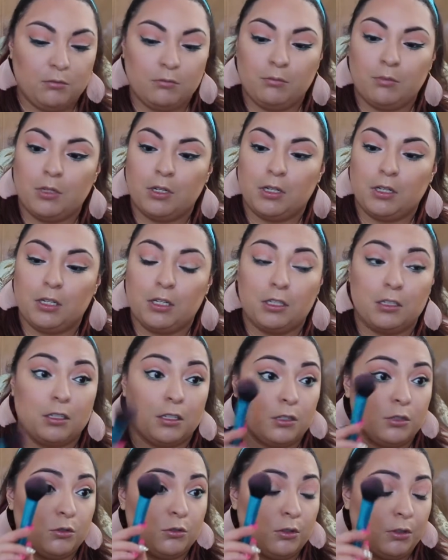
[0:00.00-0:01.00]
But it is
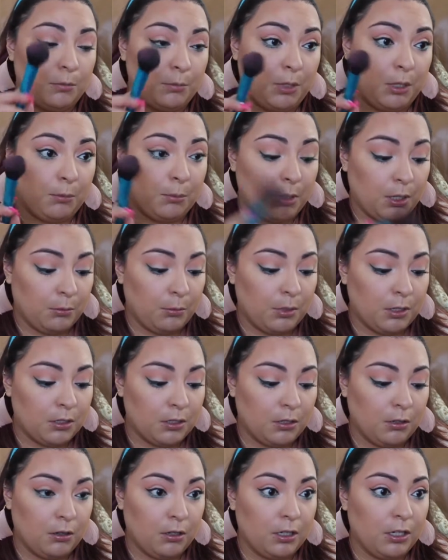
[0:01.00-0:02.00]
extremely
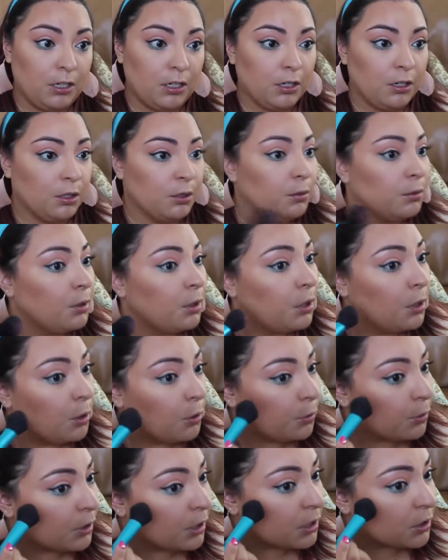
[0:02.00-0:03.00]
pigmented on here.
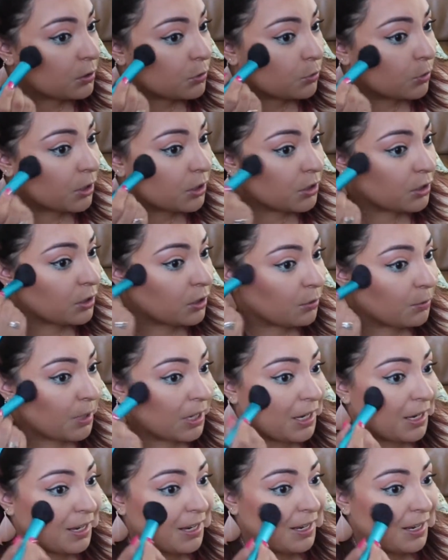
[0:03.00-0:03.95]
When I swatched it on my